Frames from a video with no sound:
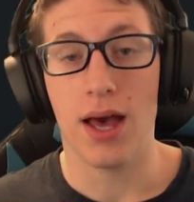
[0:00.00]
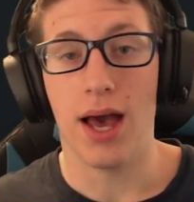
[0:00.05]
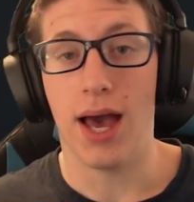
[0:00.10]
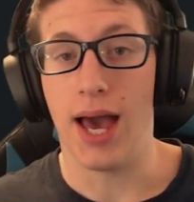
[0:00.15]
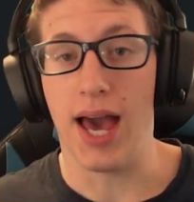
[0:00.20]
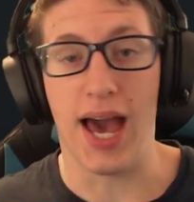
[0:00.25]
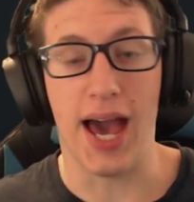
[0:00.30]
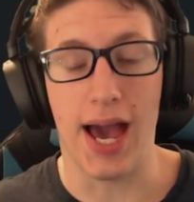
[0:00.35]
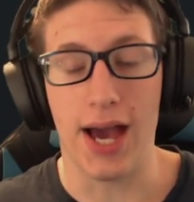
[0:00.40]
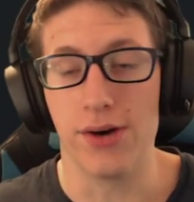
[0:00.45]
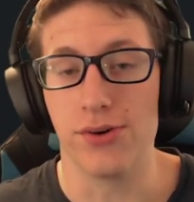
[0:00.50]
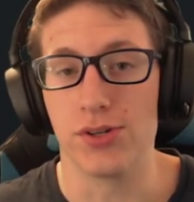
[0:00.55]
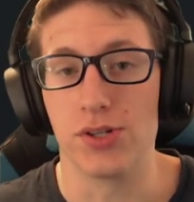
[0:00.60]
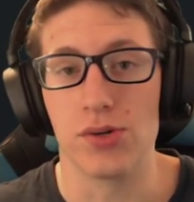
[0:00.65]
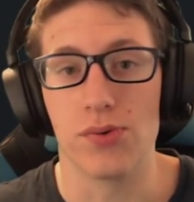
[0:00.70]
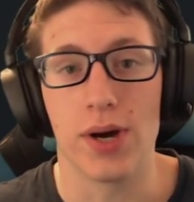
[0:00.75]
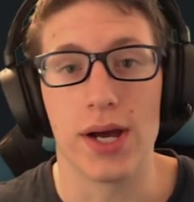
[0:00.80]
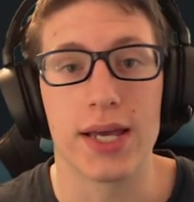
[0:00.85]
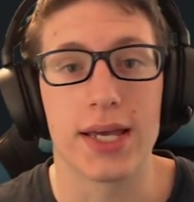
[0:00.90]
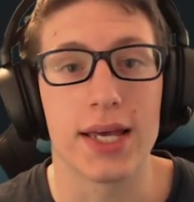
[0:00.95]
how do
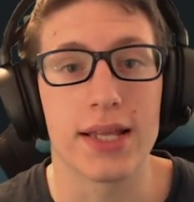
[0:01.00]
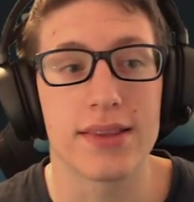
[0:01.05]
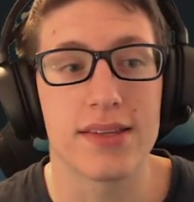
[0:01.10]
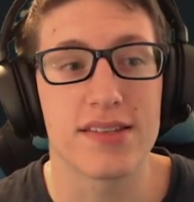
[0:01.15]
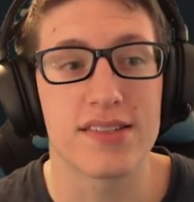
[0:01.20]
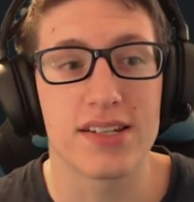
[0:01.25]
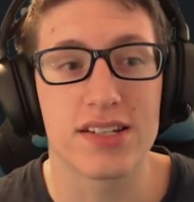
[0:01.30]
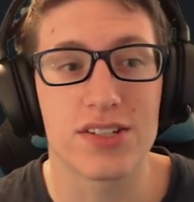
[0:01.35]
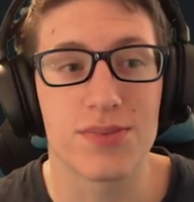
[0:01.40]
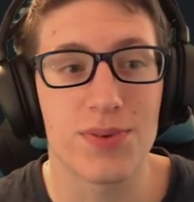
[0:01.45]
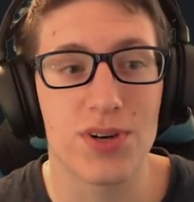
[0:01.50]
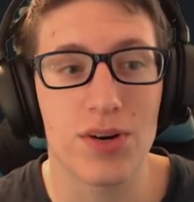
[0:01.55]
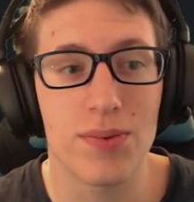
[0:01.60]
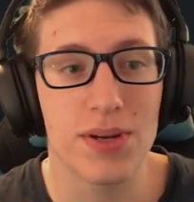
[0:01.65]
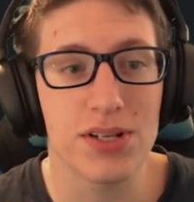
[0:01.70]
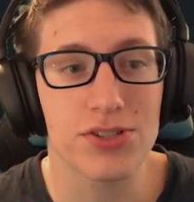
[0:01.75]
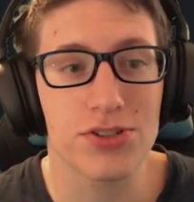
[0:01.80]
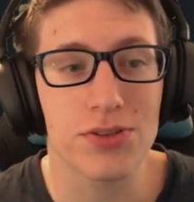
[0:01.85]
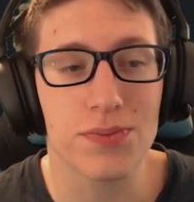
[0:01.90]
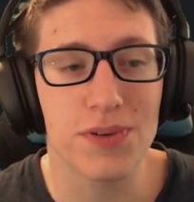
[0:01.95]
I get this
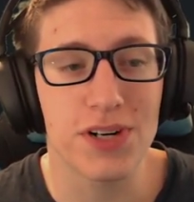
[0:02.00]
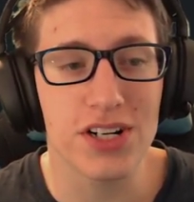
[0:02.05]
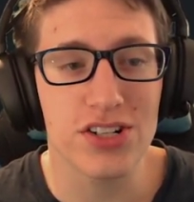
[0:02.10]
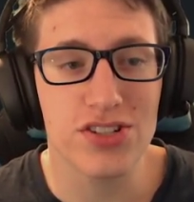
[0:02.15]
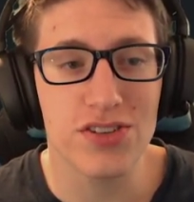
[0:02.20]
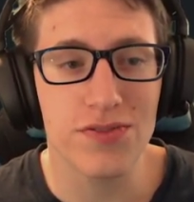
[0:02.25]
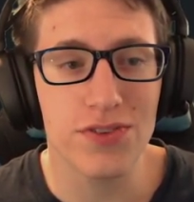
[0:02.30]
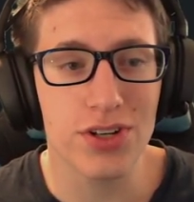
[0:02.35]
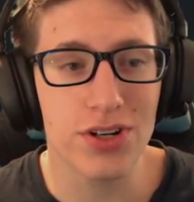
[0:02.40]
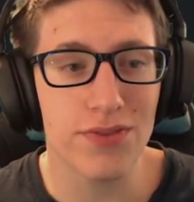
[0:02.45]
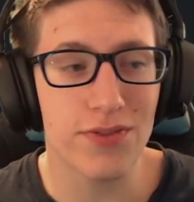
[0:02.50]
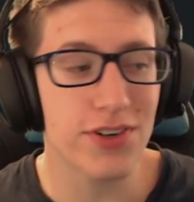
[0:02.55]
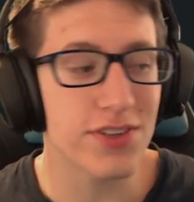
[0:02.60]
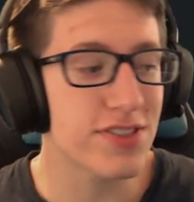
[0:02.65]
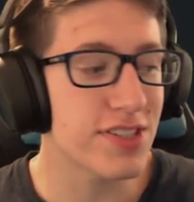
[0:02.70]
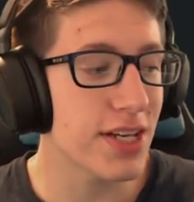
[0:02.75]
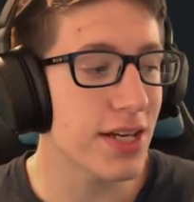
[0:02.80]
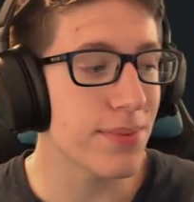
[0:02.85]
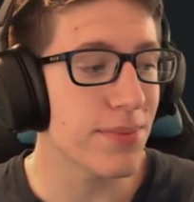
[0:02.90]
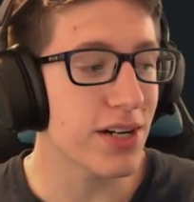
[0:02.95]
experimental branch of Universe
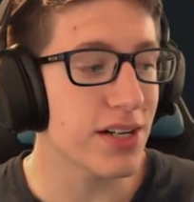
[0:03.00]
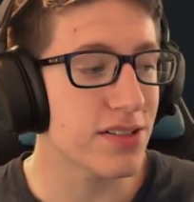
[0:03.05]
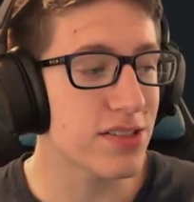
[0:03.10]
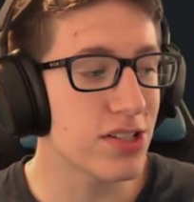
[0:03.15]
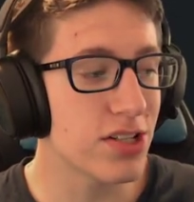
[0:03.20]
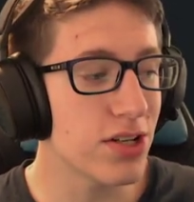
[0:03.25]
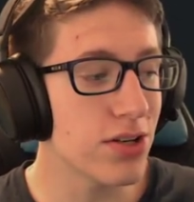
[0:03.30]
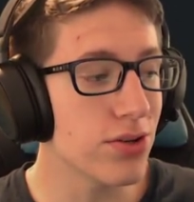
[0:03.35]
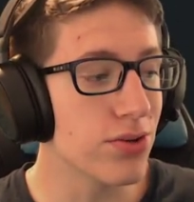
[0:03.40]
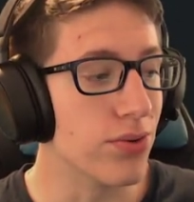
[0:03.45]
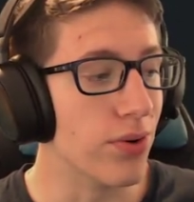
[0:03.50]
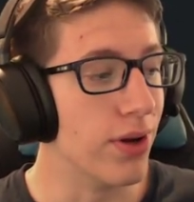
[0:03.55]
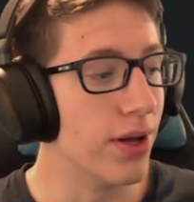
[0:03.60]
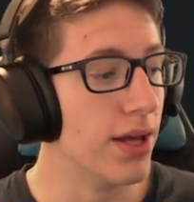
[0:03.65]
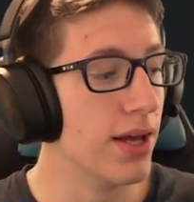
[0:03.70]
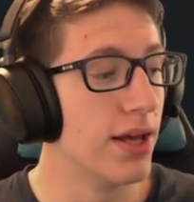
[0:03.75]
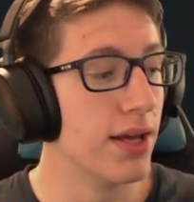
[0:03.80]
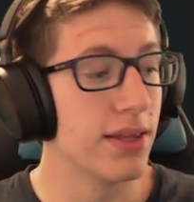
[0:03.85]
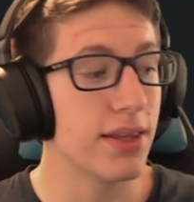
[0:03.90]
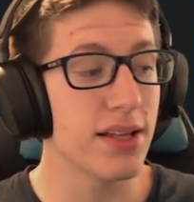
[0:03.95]
Sandbox 2?
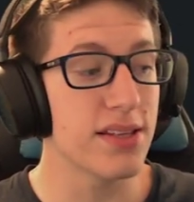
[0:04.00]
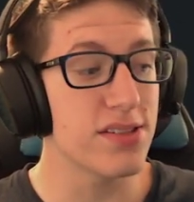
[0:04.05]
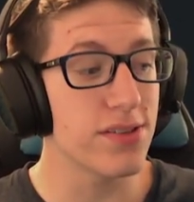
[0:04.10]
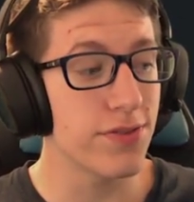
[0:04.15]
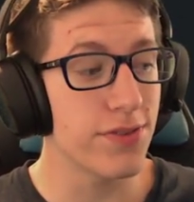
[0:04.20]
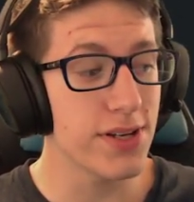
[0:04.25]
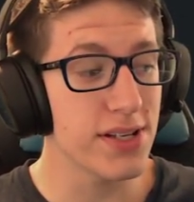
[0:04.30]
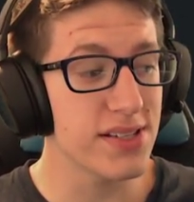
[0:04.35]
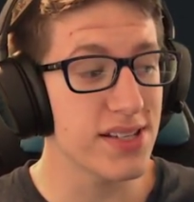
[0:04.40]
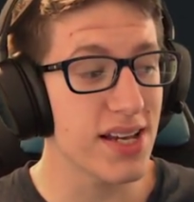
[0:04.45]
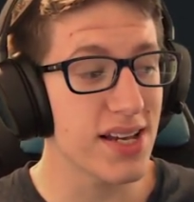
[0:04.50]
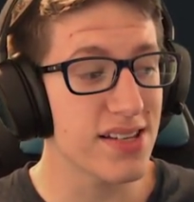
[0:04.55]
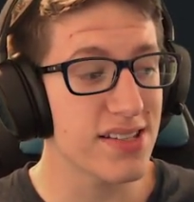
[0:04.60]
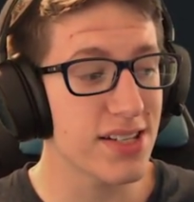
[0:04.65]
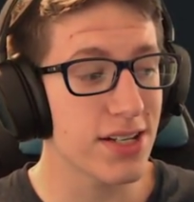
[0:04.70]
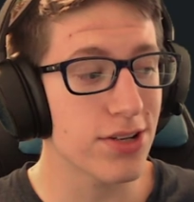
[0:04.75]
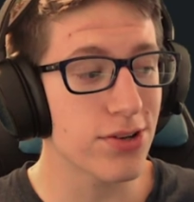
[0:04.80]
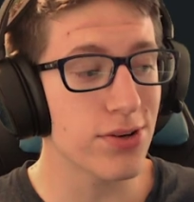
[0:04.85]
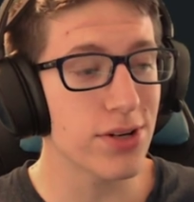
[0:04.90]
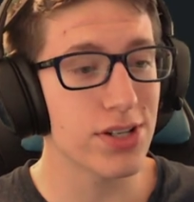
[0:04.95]
That's a
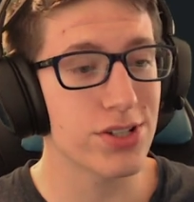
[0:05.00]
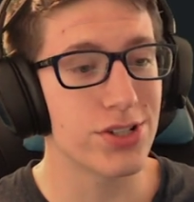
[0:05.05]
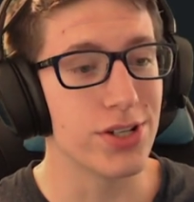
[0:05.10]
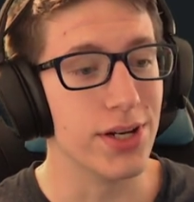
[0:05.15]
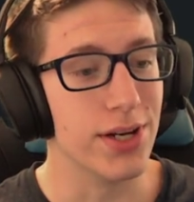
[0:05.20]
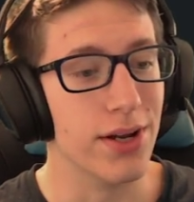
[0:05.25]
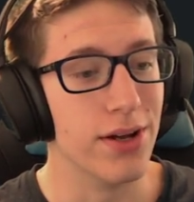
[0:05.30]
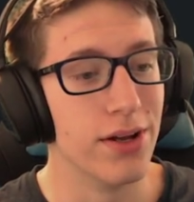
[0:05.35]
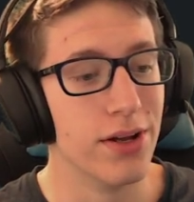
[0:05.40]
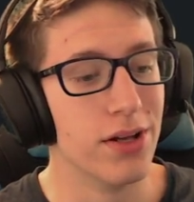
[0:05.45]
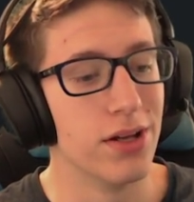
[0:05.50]
fantastic question.